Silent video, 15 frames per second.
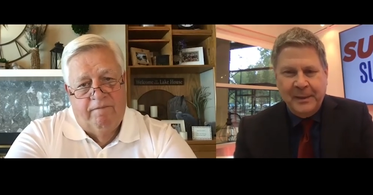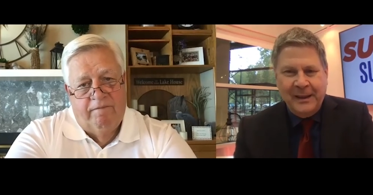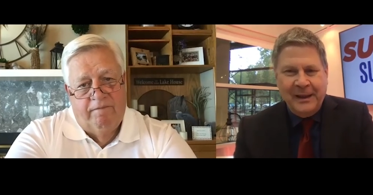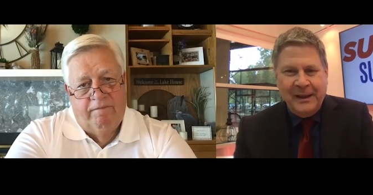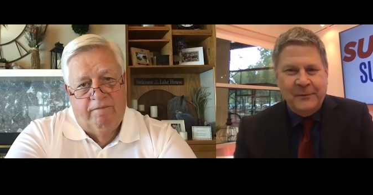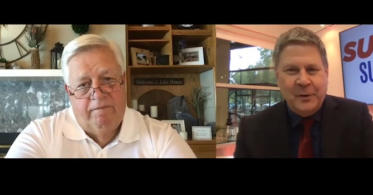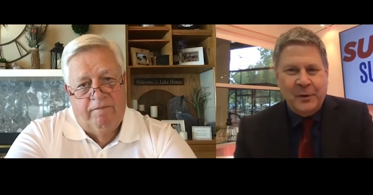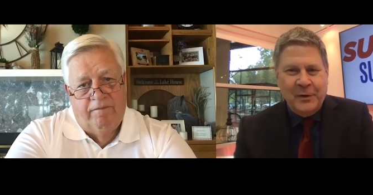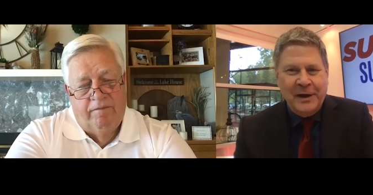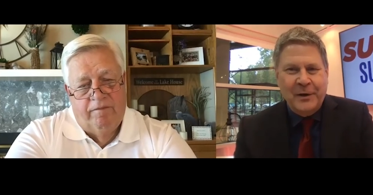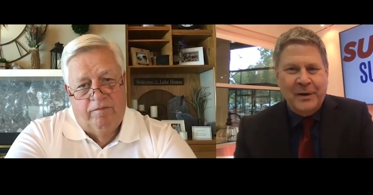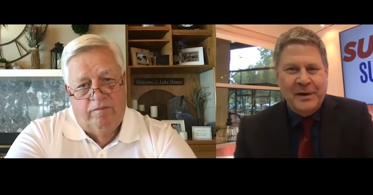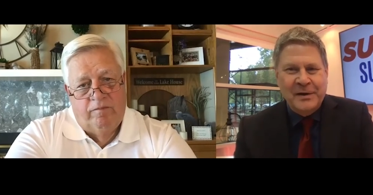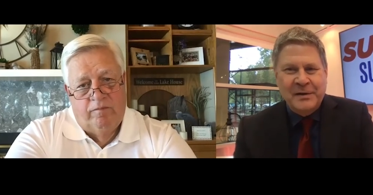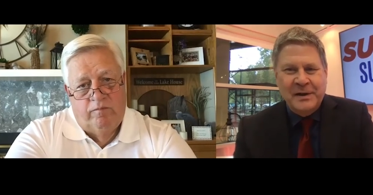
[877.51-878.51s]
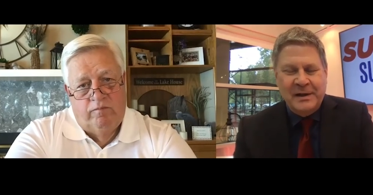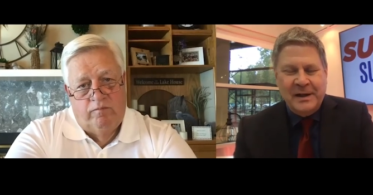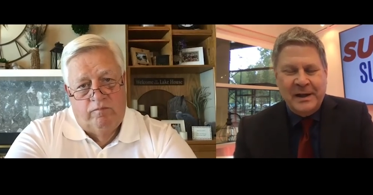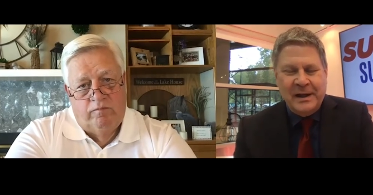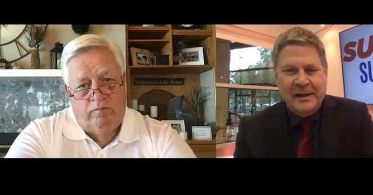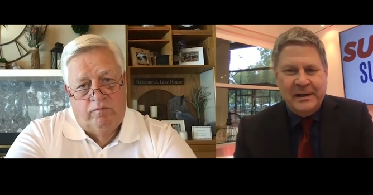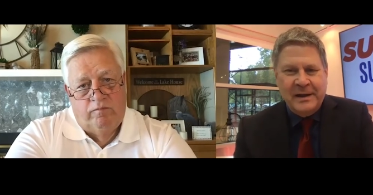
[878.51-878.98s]
Speaker 1: if they're interested
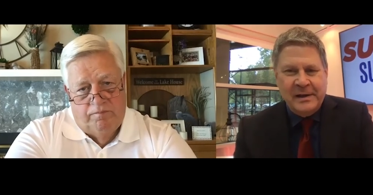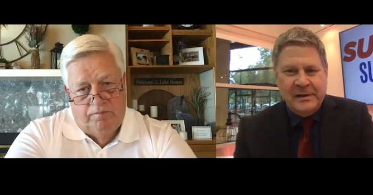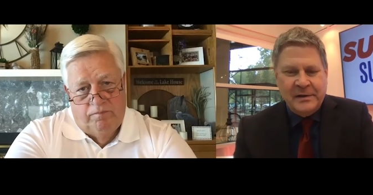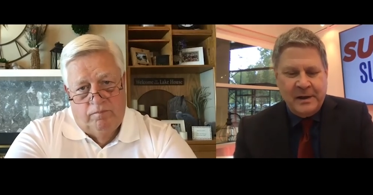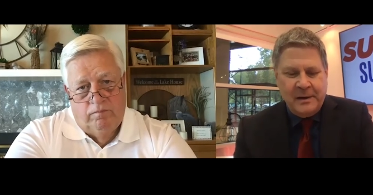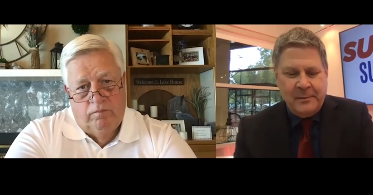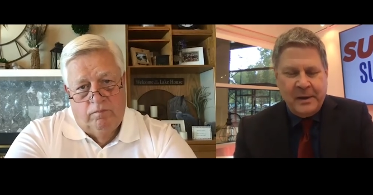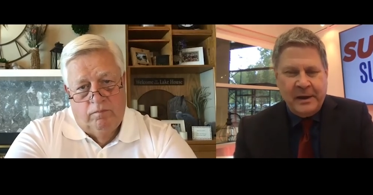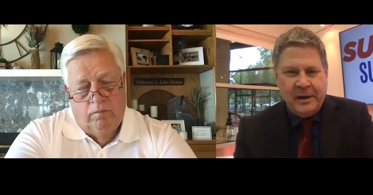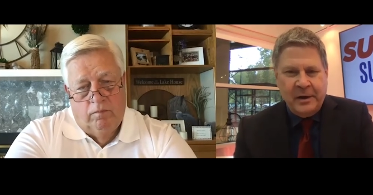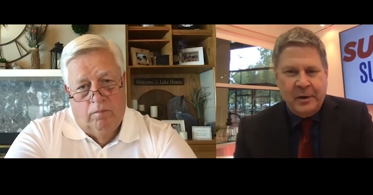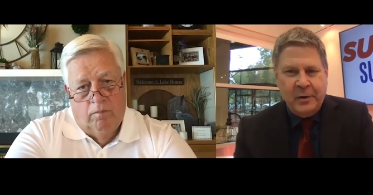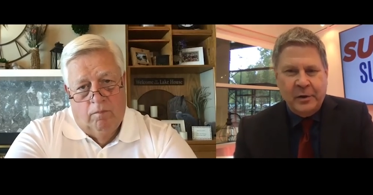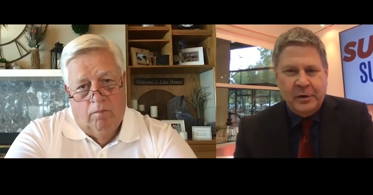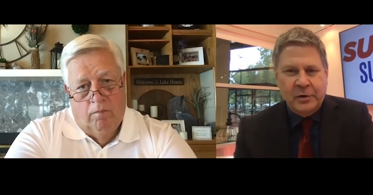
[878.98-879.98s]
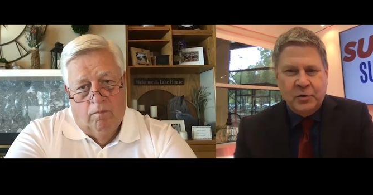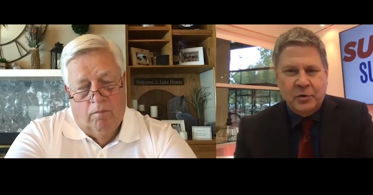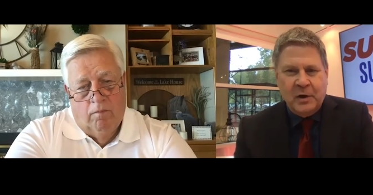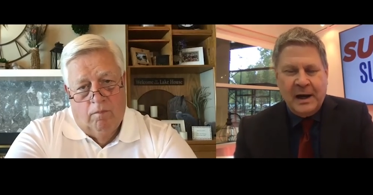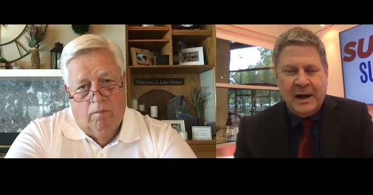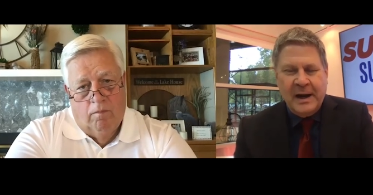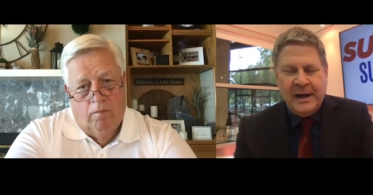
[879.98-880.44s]
in KCM, they can go to
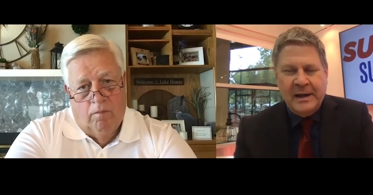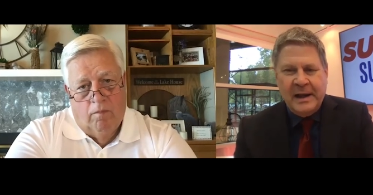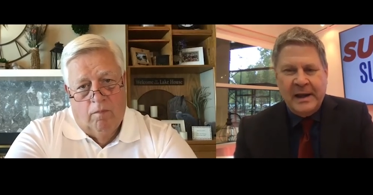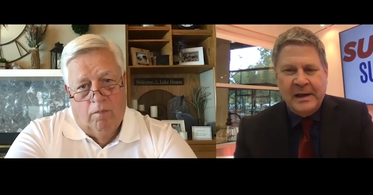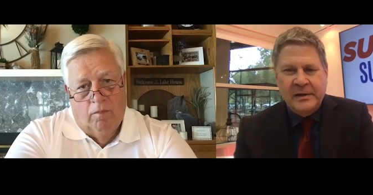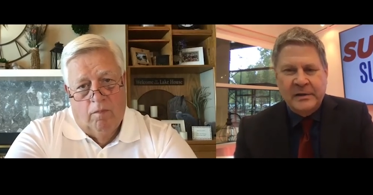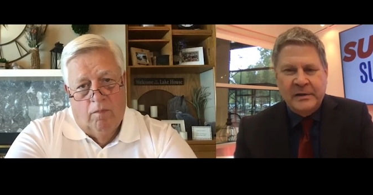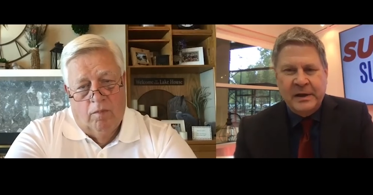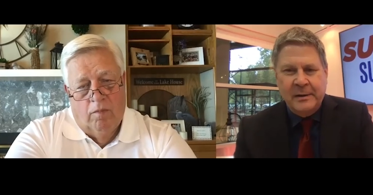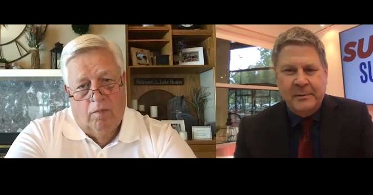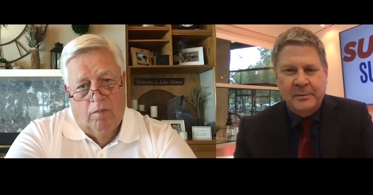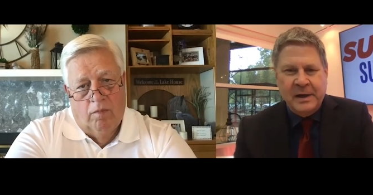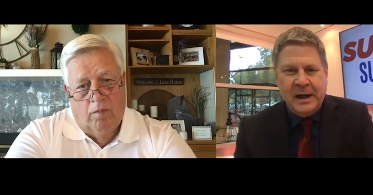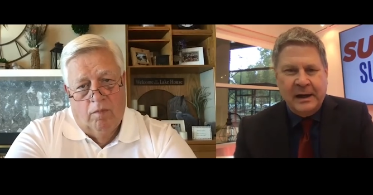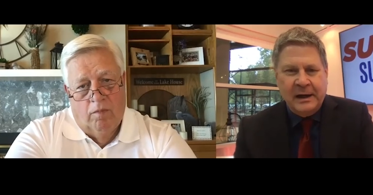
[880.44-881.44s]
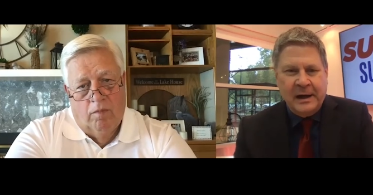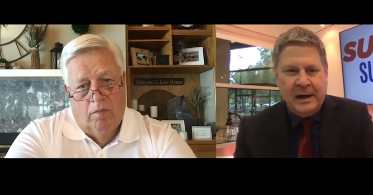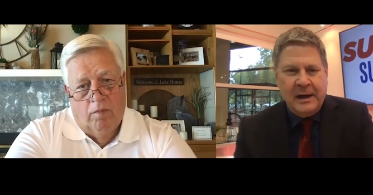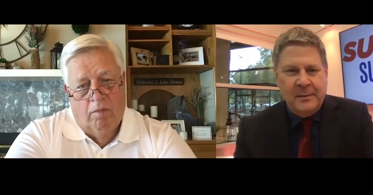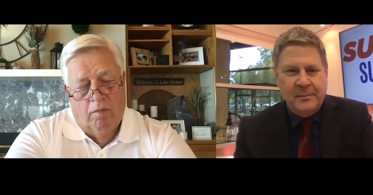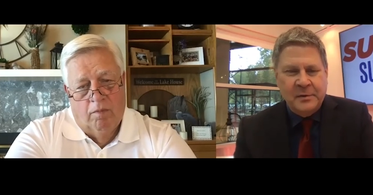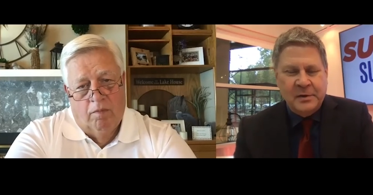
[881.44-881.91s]

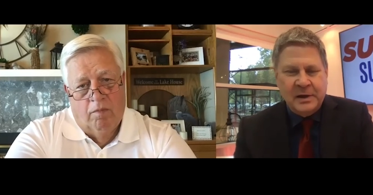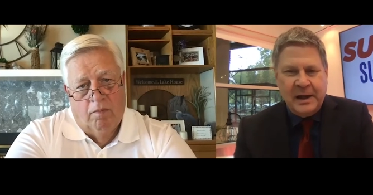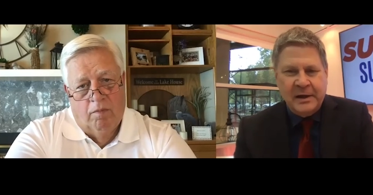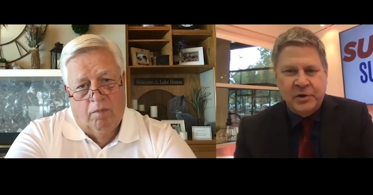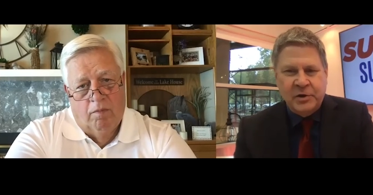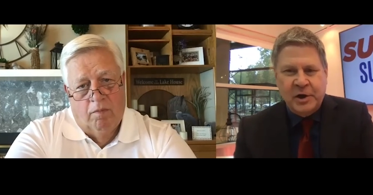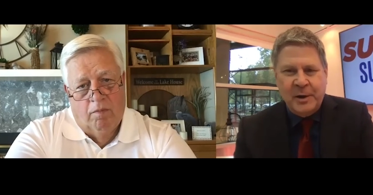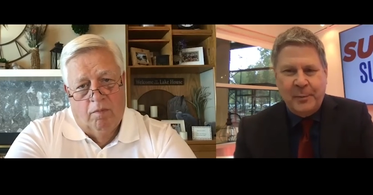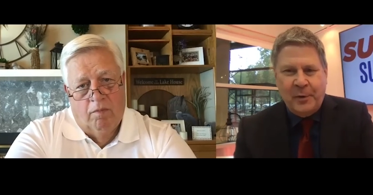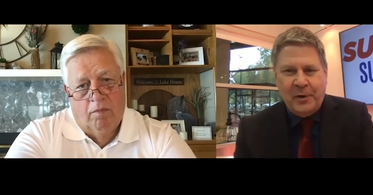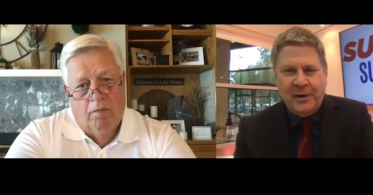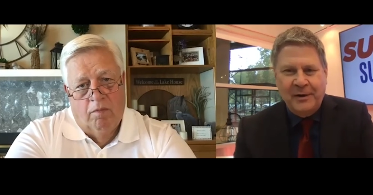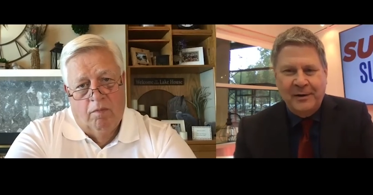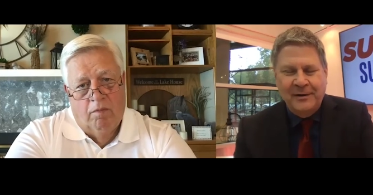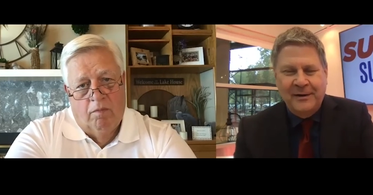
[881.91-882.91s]
trykcm.com slash JPAR